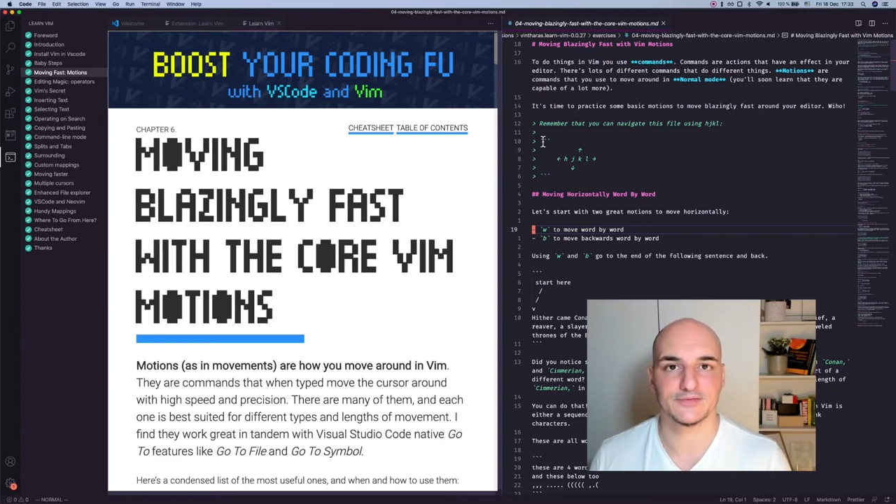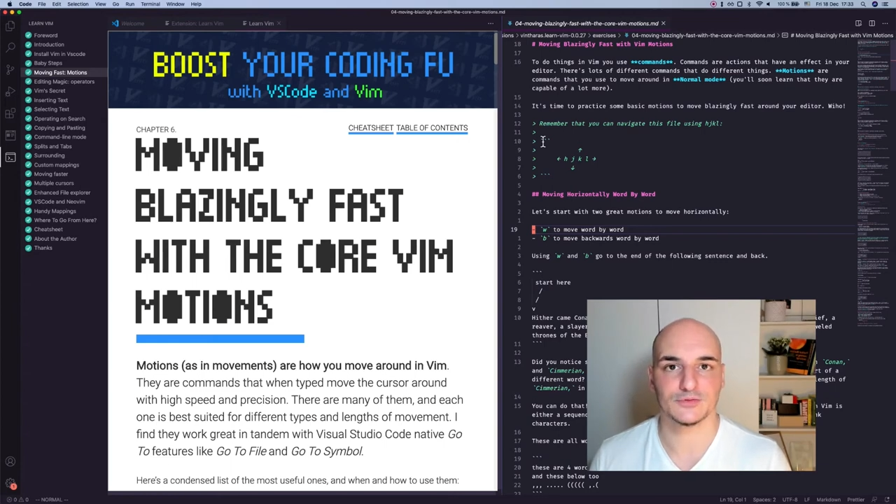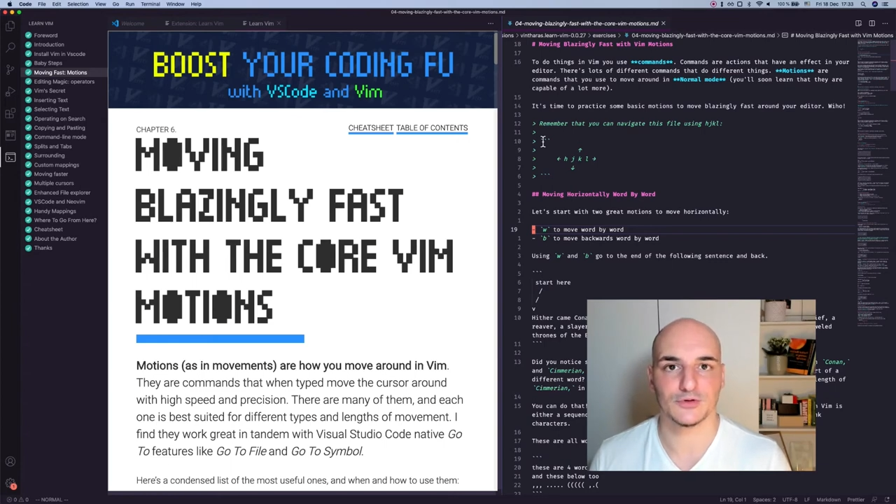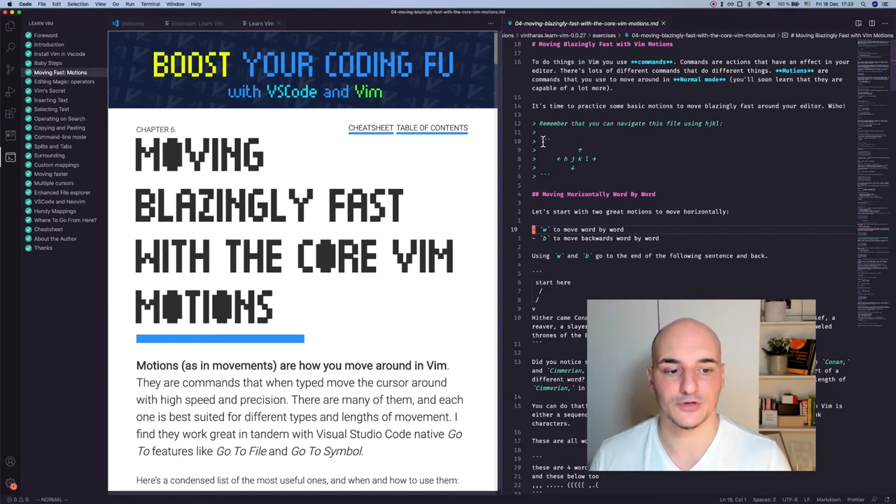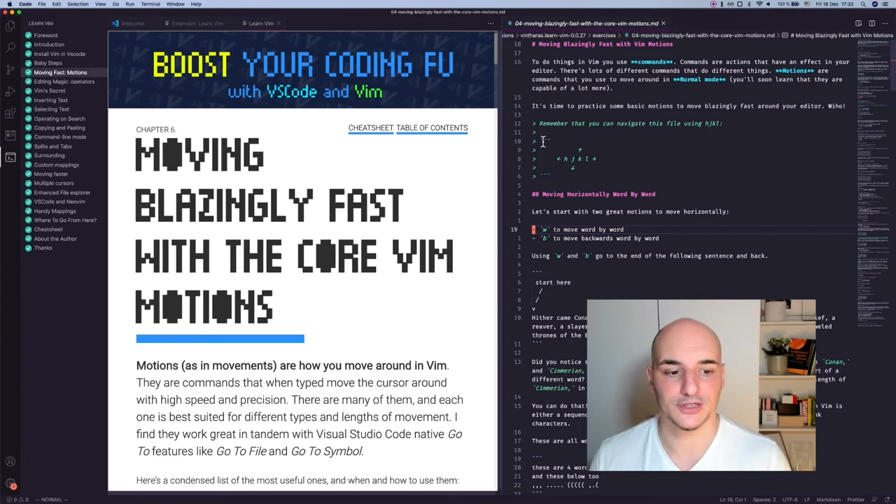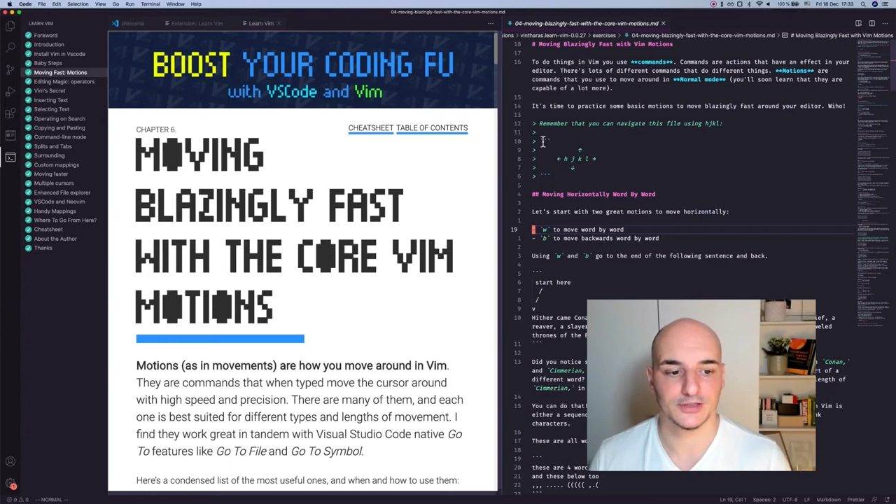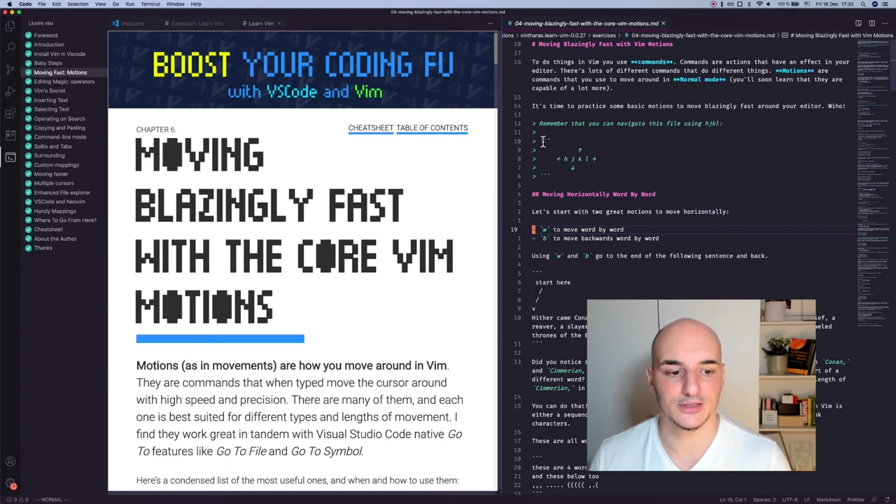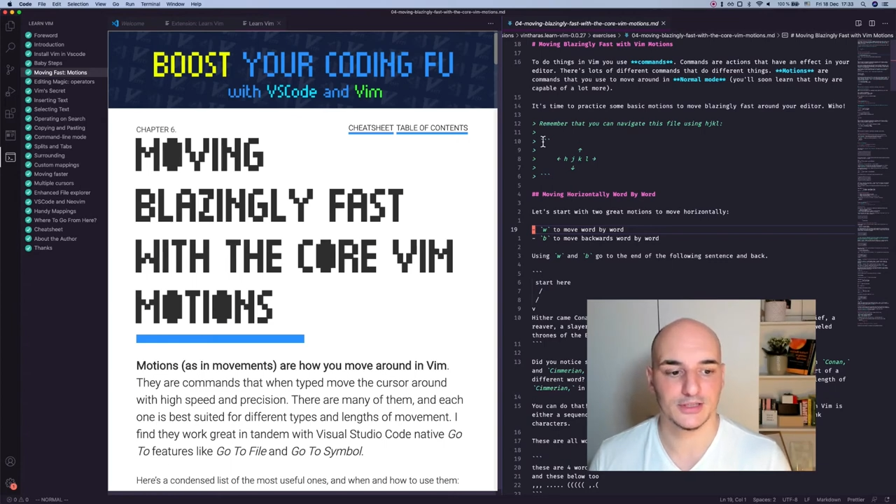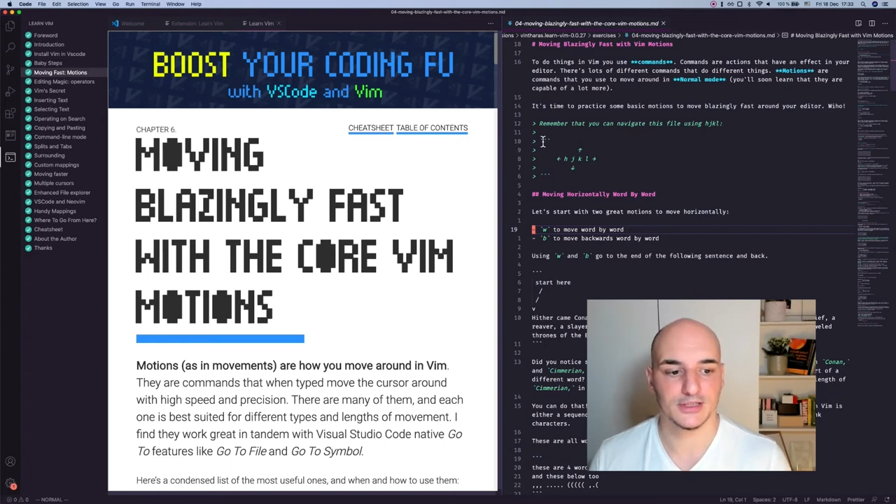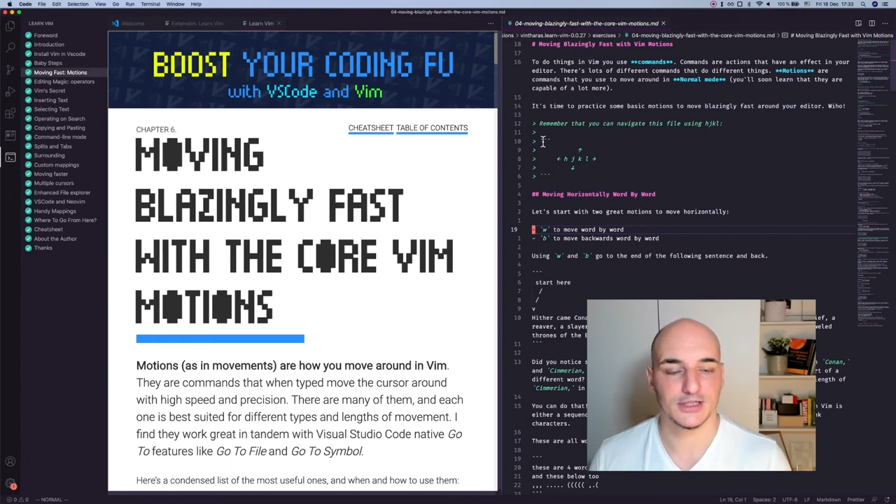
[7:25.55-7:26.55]
to learning,
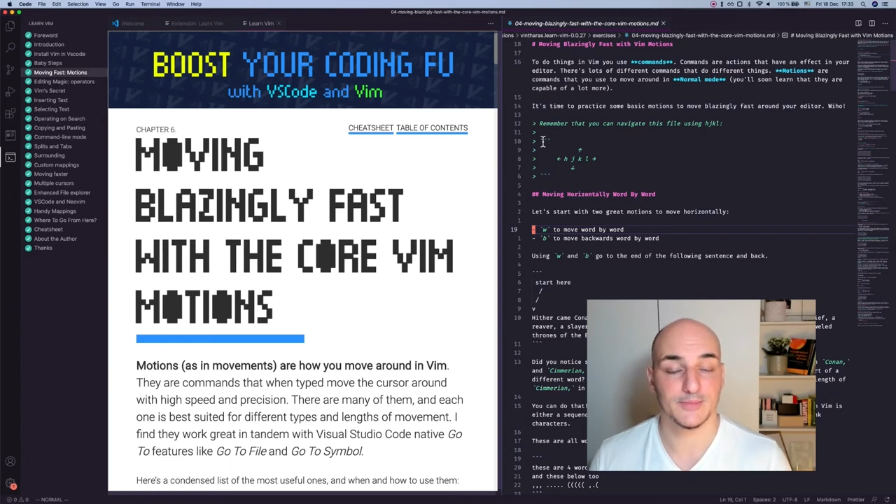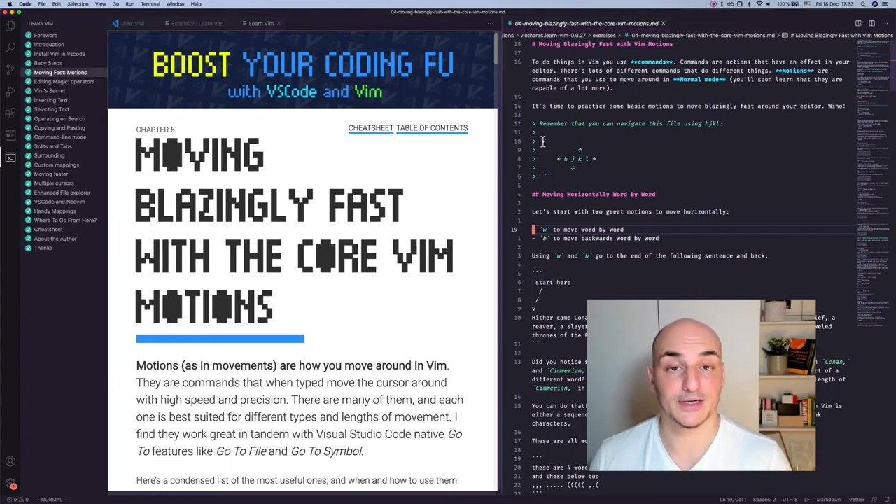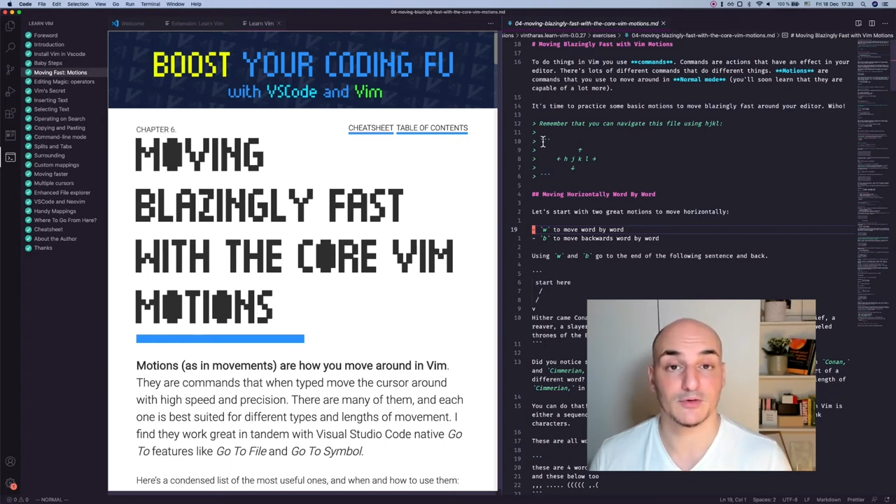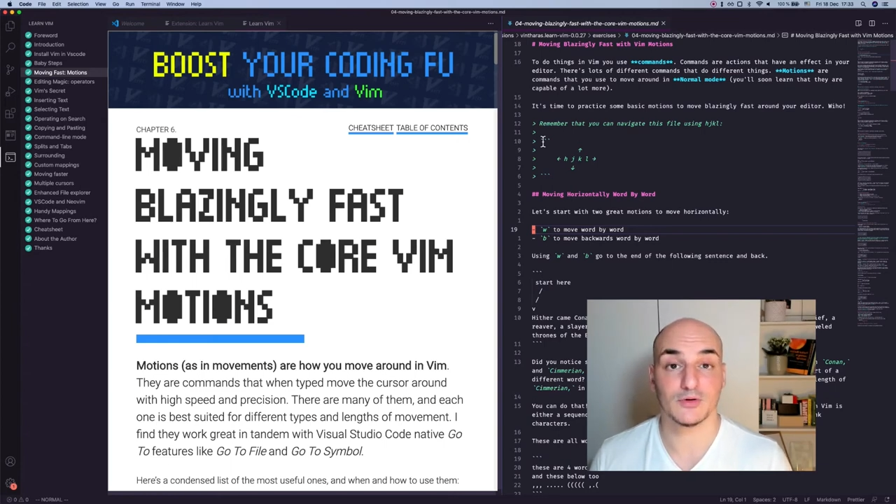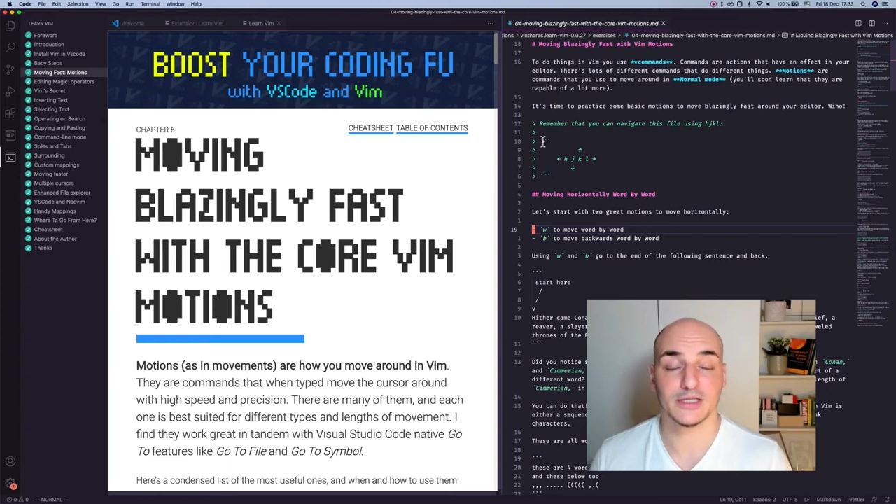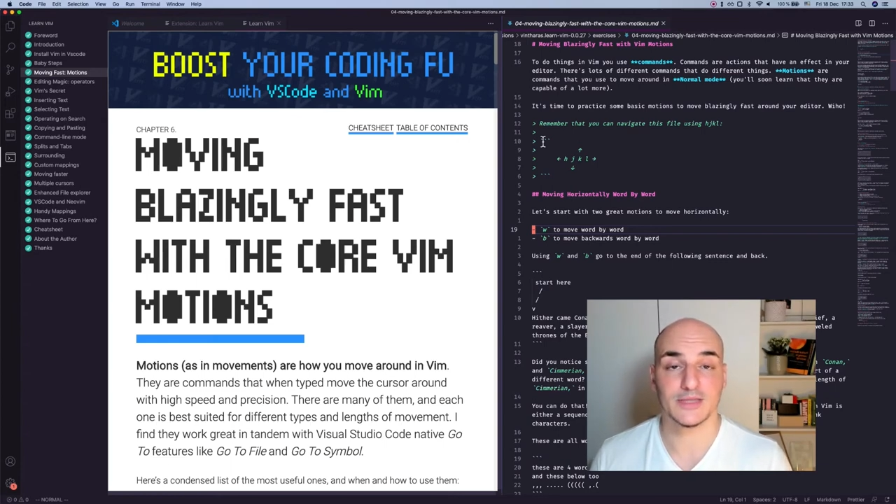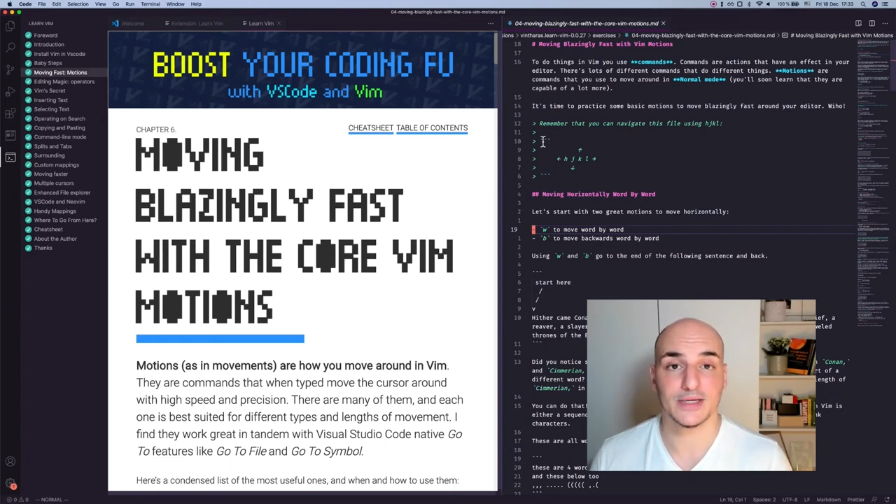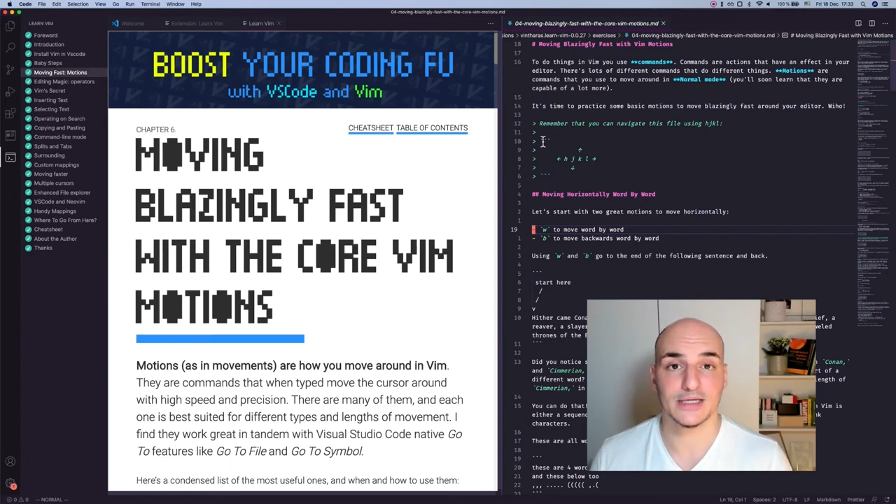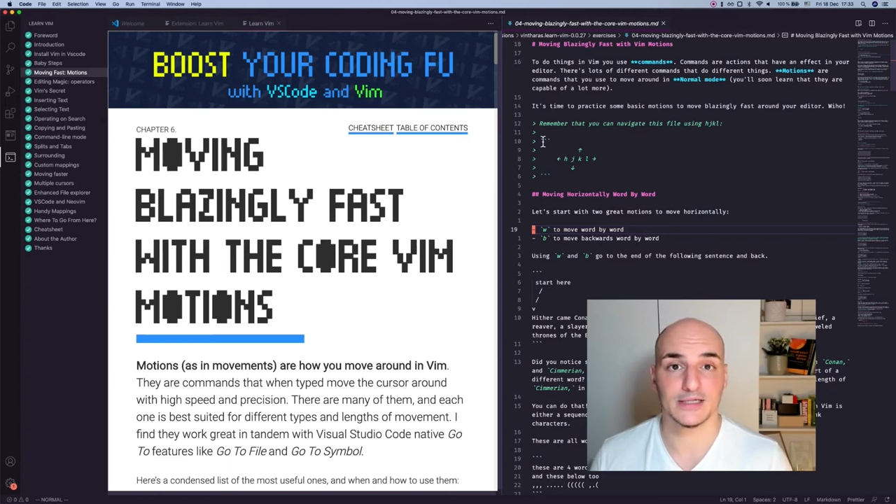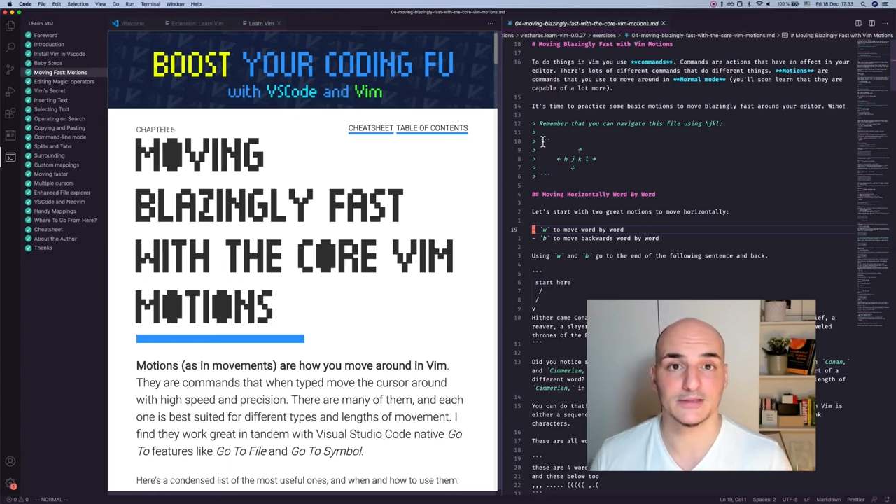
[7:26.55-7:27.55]
particularly in the beginning.